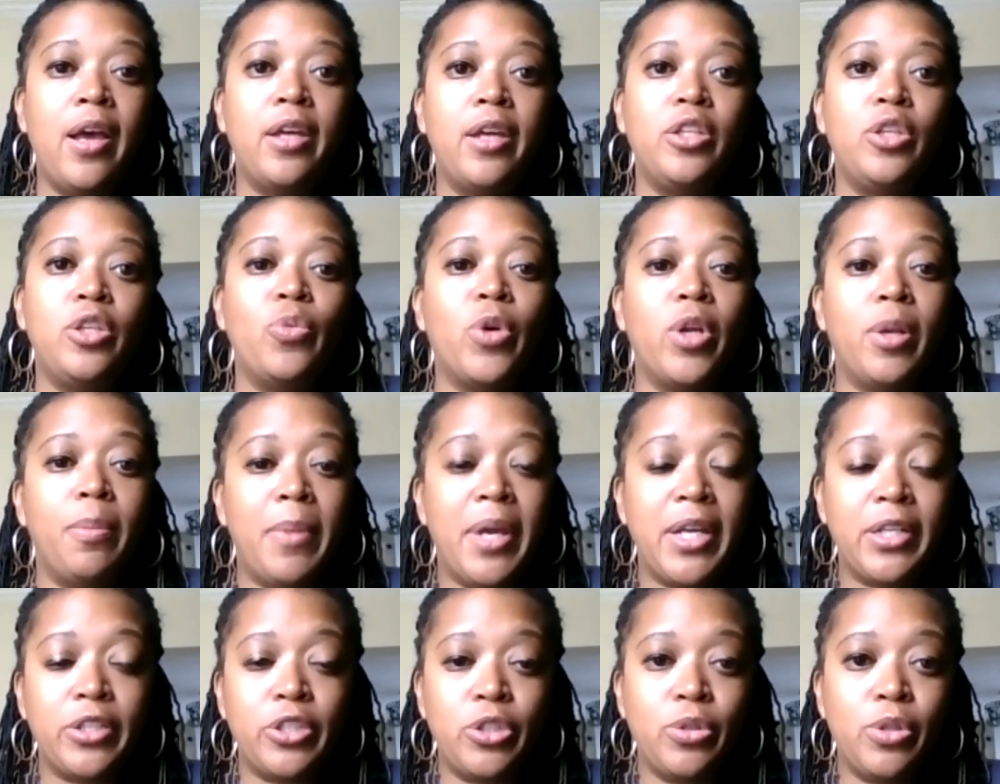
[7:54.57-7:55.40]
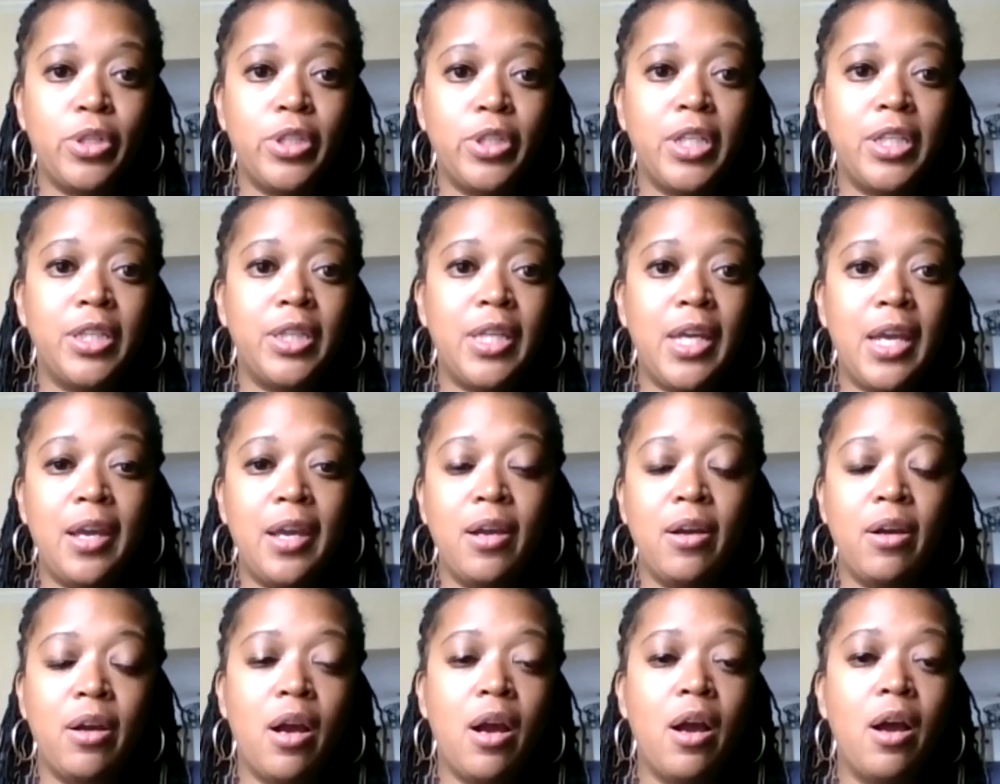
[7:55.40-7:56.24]
You want to make sure that they
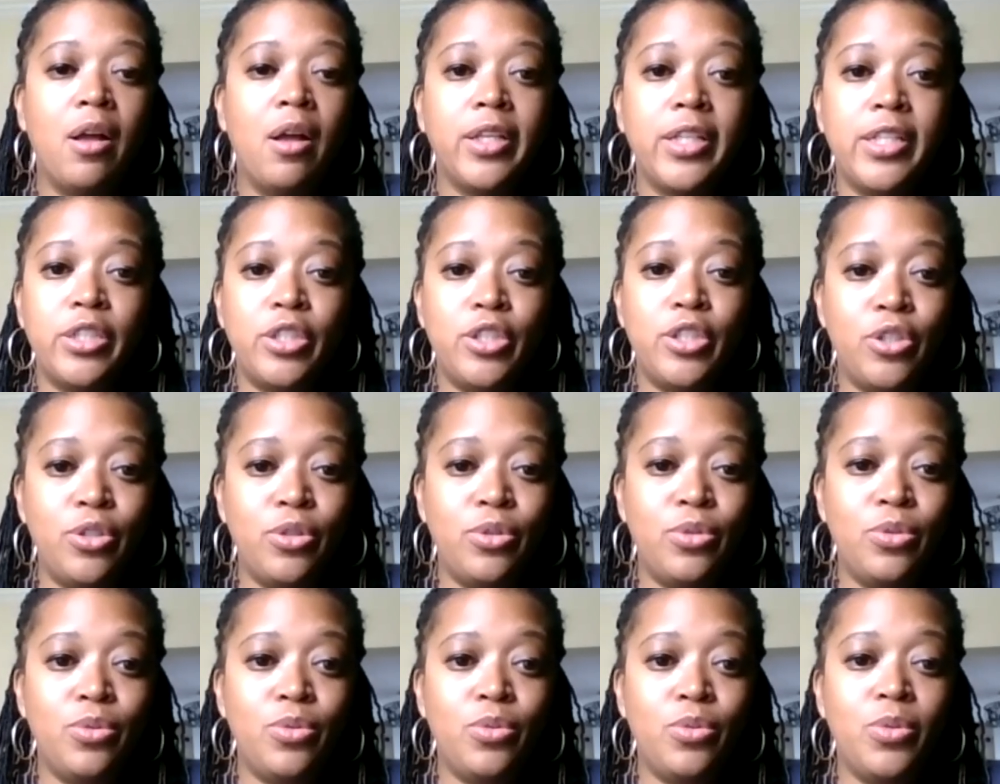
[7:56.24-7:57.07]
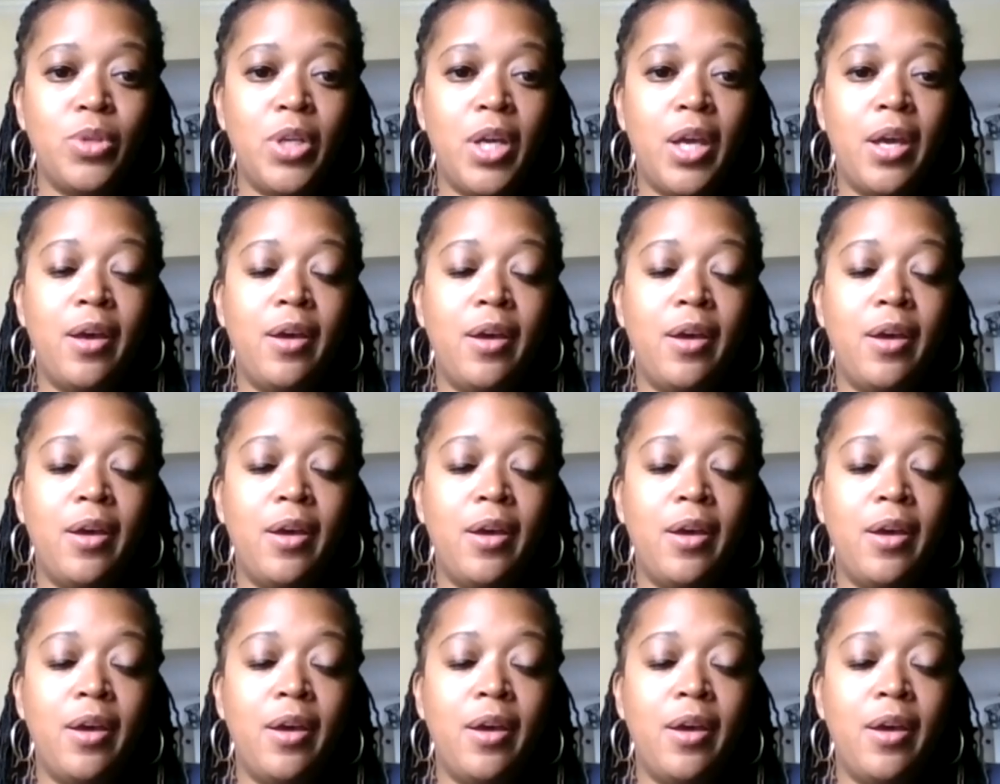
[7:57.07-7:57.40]
are all in tune.